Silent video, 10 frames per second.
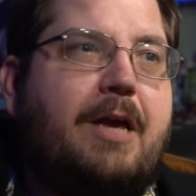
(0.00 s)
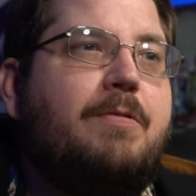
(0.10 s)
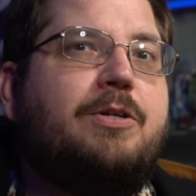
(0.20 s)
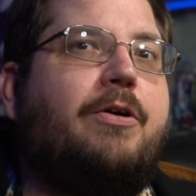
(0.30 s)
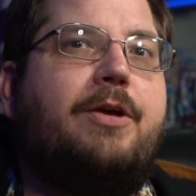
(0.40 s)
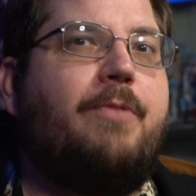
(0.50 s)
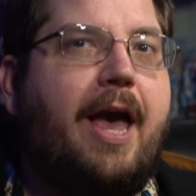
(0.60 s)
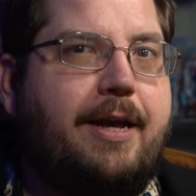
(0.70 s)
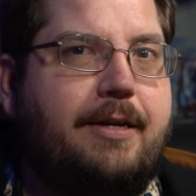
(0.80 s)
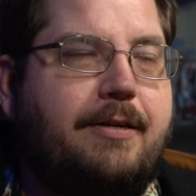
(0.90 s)
It was already
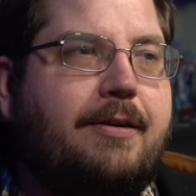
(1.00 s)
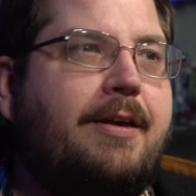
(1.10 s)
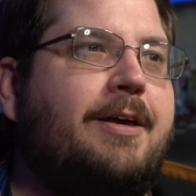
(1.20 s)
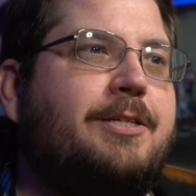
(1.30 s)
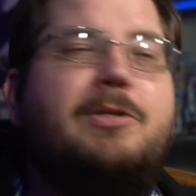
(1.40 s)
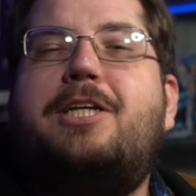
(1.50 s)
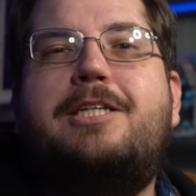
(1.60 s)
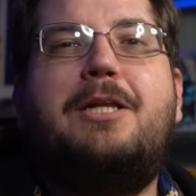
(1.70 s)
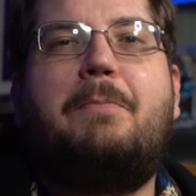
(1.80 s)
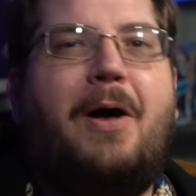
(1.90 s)
raggedy. So she
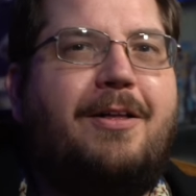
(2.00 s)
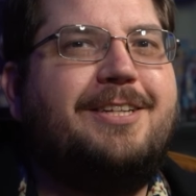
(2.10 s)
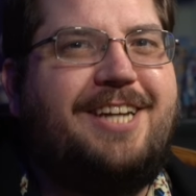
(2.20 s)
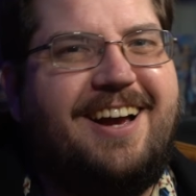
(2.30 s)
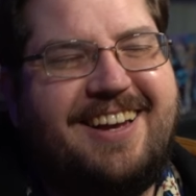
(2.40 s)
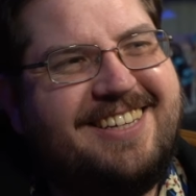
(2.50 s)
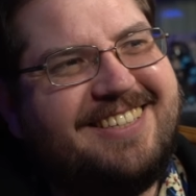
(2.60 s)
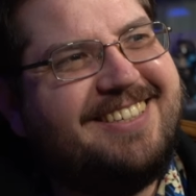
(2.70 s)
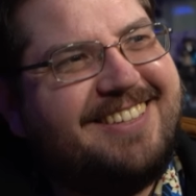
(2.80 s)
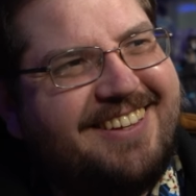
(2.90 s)
doesn't
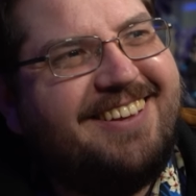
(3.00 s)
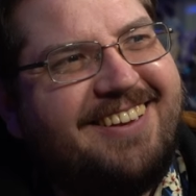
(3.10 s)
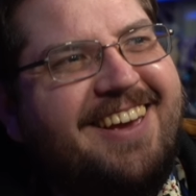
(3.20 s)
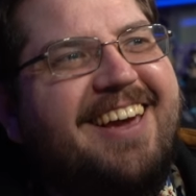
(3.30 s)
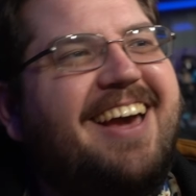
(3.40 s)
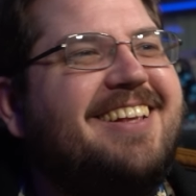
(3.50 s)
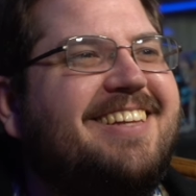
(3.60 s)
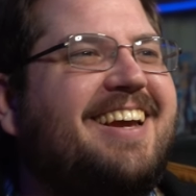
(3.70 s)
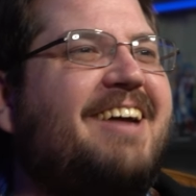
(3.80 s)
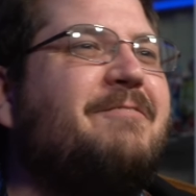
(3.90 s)
apologize. It's
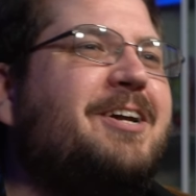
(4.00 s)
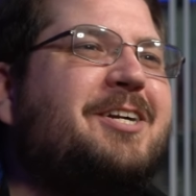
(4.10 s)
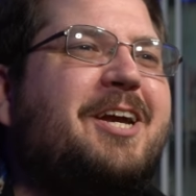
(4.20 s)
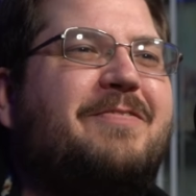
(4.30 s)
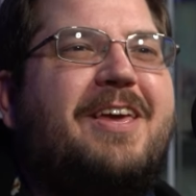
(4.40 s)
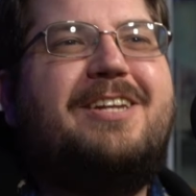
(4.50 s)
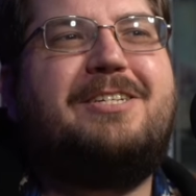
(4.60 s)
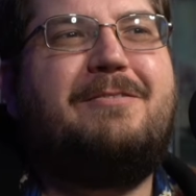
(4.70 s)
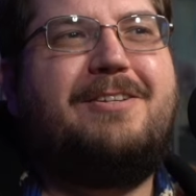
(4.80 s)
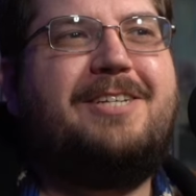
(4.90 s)
like, I wonder if they
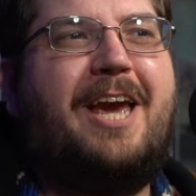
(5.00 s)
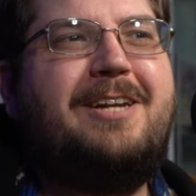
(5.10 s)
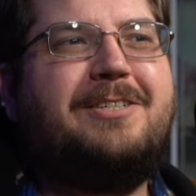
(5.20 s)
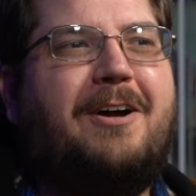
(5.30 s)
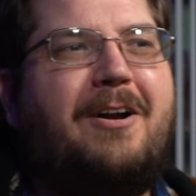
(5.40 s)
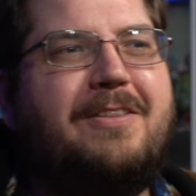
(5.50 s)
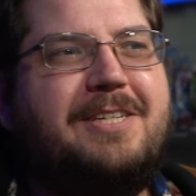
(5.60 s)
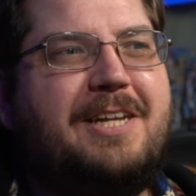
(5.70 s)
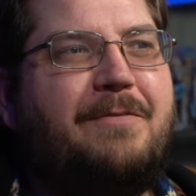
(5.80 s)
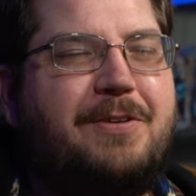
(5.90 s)
just changed all this
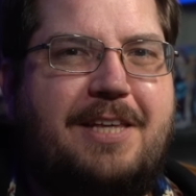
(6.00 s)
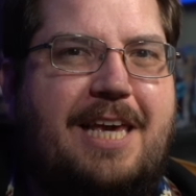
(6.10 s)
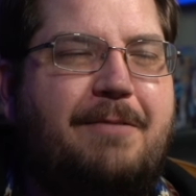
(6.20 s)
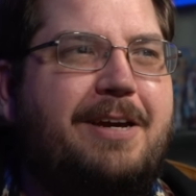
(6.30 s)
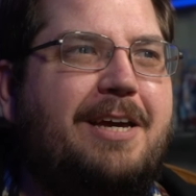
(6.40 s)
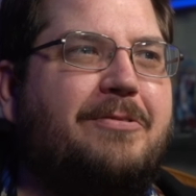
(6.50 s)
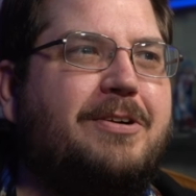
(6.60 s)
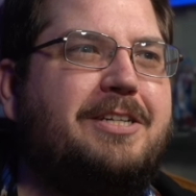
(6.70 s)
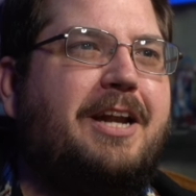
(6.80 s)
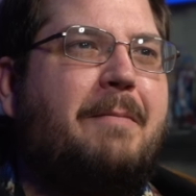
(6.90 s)
stuff with Kiwi in
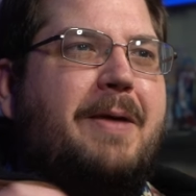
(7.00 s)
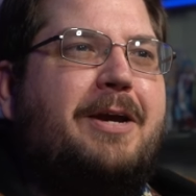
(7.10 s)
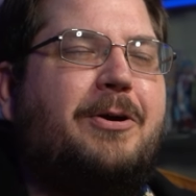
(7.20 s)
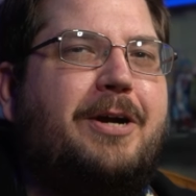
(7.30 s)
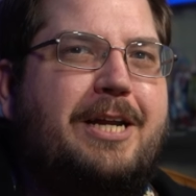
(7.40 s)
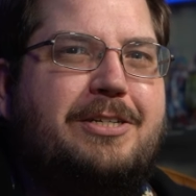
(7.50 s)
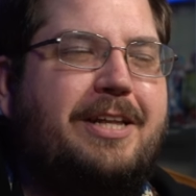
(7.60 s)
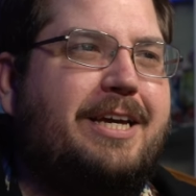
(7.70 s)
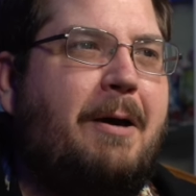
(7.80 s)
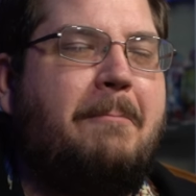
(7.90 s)
order to not make her into
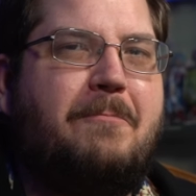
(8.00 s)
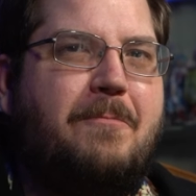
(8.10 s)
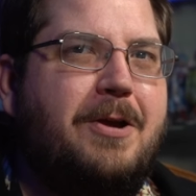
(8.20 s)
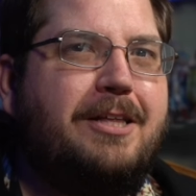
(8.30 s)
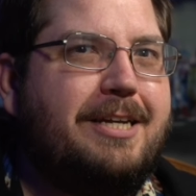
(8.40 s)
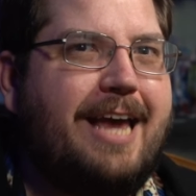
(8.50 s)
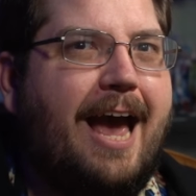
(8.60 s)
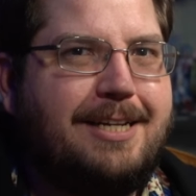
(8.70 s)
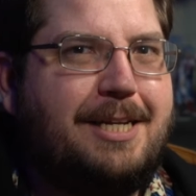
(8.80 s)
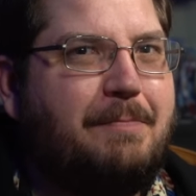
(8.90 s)
like a really
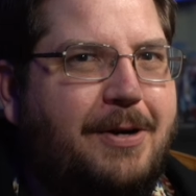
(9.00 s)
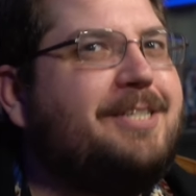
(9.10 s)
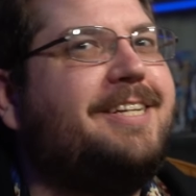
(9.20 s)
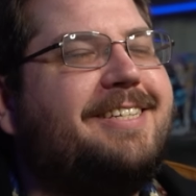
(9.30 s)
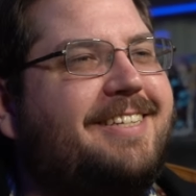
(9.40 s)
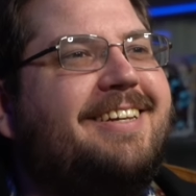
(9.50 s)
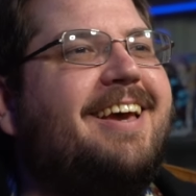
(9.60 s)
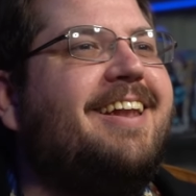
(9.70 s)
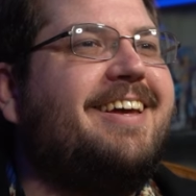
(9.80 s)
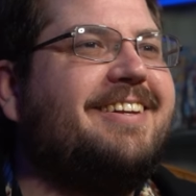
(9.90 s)
nasty person in the scene.
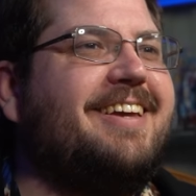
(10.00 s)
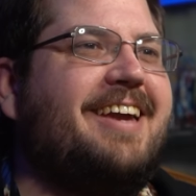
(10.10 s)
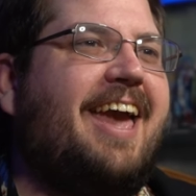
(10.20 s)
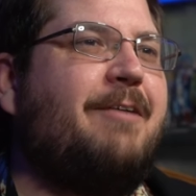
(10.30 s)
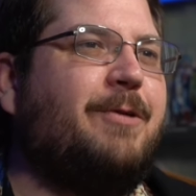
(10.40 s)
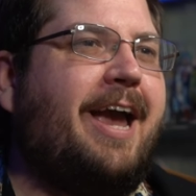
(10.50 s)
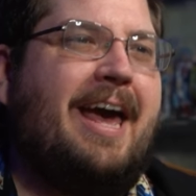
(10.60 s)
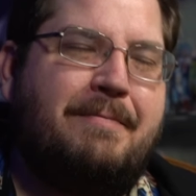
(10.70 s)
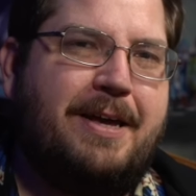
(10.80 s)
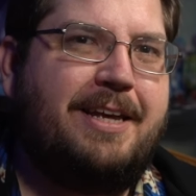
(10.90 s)
Like they're like, hey, we're
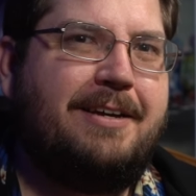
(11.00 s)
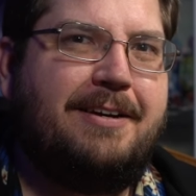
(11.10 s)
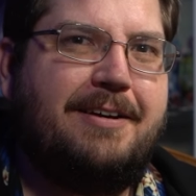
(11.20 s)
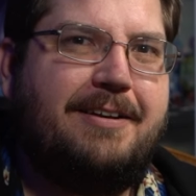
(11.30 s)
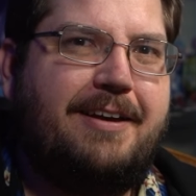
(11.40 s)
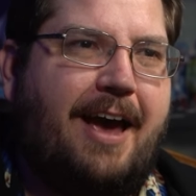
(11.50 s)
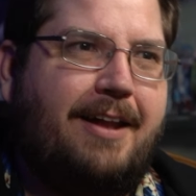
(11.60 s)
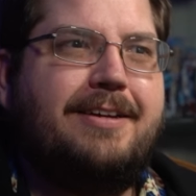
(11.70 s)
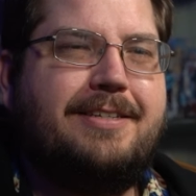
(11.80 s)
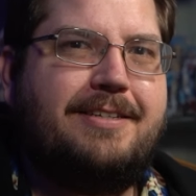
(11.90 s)
animating
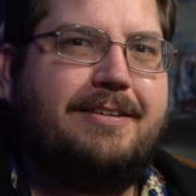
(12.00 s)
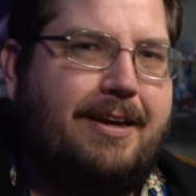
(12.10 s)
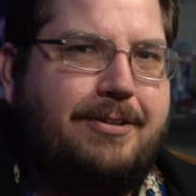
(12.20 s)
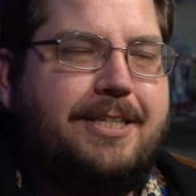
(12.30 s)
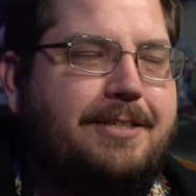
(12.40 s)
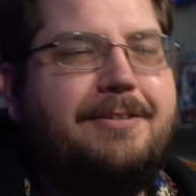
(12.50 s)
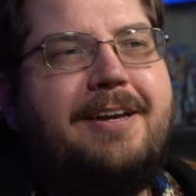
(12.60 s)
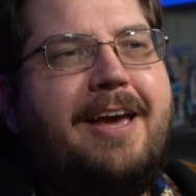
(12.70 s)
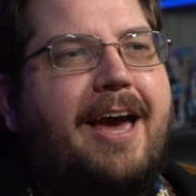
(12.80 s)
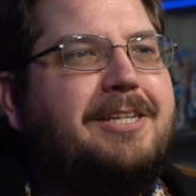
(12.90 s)
Alice, Kurisu,
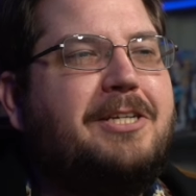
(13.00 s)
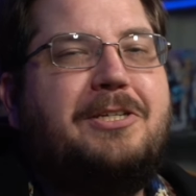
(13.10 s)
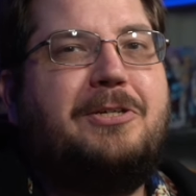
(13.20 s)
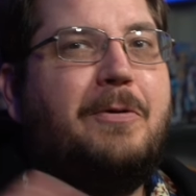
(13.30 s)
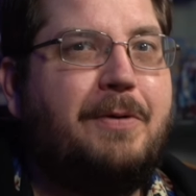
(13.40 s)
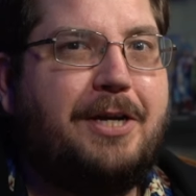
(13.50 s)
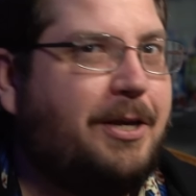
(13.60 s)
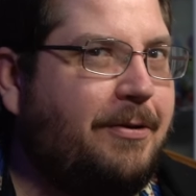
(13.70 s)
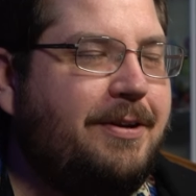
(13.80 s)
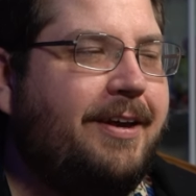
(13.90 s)
and she's super
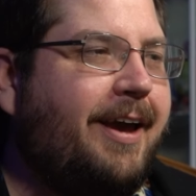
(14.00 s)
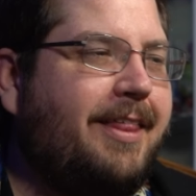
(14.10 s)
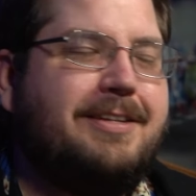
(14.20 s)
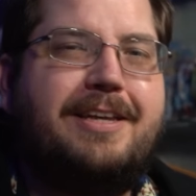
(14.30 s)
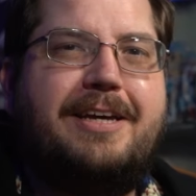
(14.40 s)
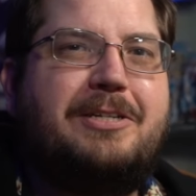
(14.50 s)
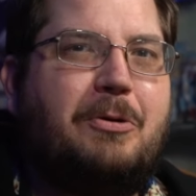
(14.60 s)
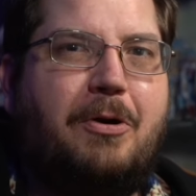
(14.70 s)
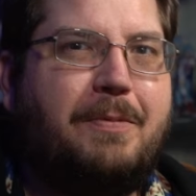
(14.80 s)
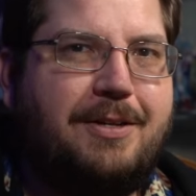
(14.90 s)
cute. And there's like
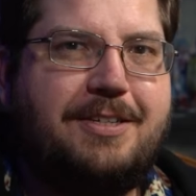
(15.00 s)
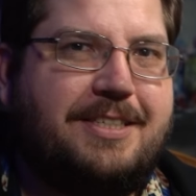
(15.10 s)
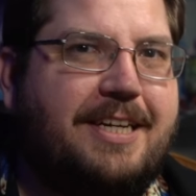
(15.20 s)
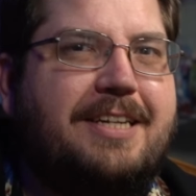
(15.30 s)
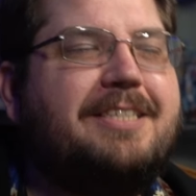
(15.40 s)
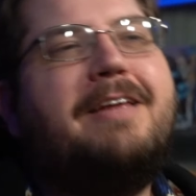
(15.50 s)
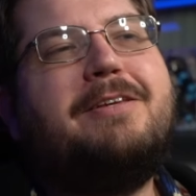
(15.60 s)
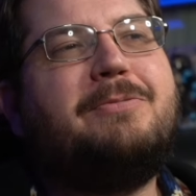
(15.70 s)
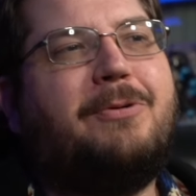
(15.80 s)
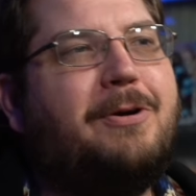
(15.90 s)
adorable little scene inside
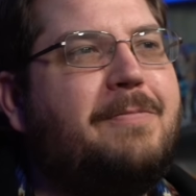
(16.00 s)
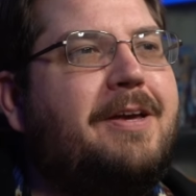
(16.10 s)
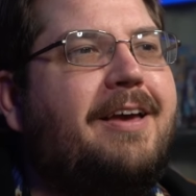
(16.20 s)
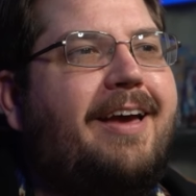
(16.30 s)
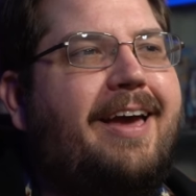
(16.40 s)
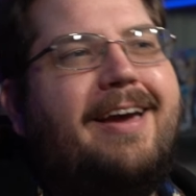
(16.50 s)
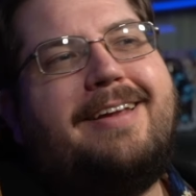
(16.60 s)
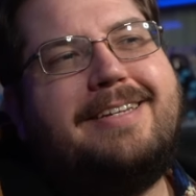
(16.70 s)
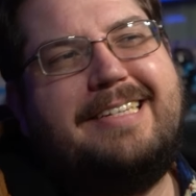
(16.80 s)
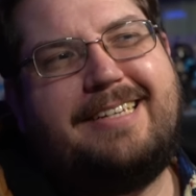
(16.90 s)
this room.
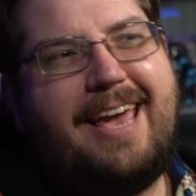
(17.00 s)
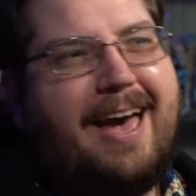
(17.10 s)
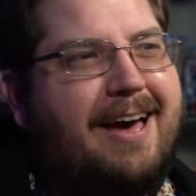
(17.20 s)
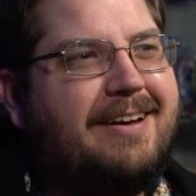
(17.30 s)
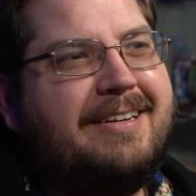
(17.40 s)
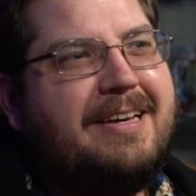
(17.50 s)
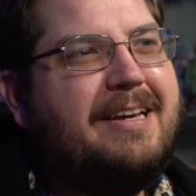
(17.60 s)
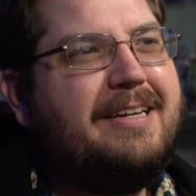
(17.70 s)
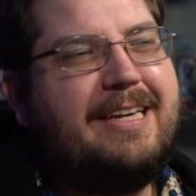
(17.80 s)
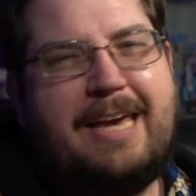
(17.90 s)
And yeah,
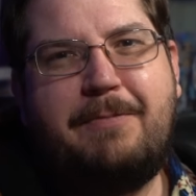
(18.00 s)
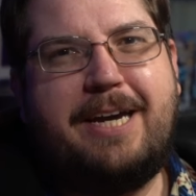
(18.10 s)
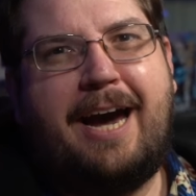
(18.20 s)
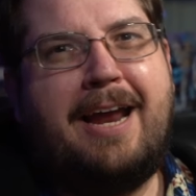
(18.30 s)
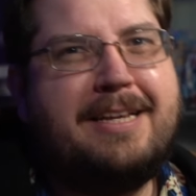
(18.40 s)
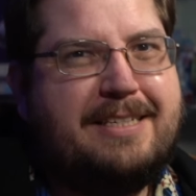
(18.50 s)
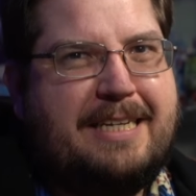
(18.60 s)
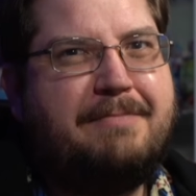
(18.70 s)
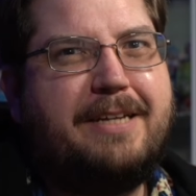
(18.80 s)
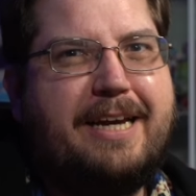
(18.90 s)
Kiwi kind of
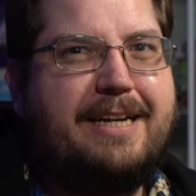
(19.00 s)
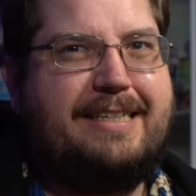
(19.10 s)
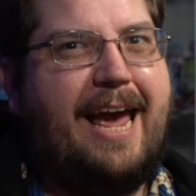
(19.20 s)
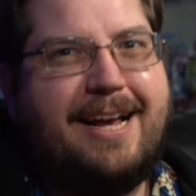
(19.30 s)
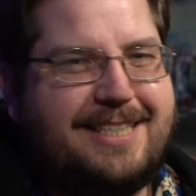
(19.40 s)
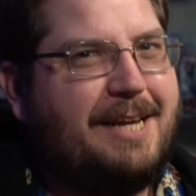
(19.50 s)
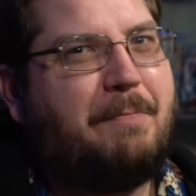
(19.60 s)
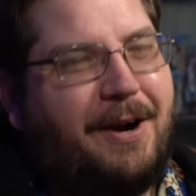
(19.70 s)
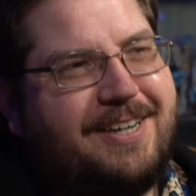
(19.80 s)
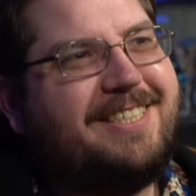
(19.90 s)
seems like a nasty
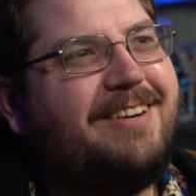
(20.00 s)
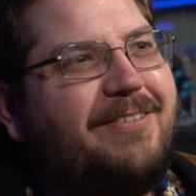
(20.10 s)
person.